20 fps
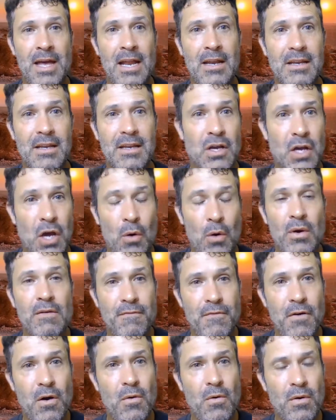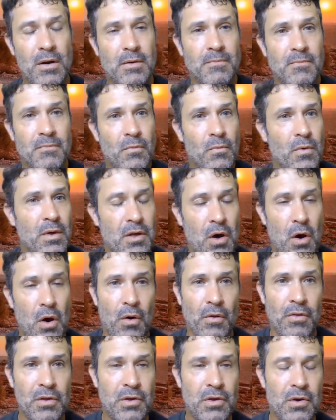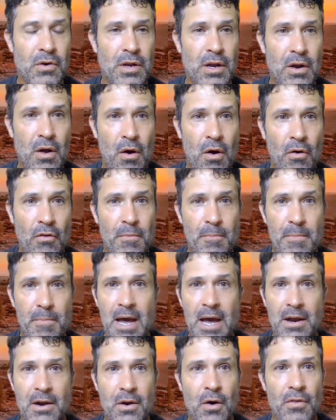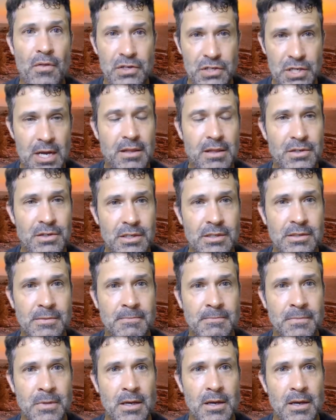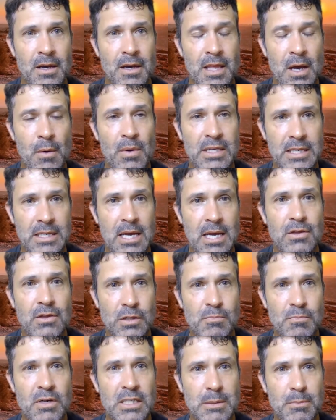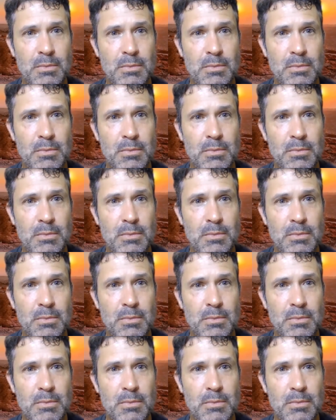That going forward with all the good and all the bad and all the challenges, that we take those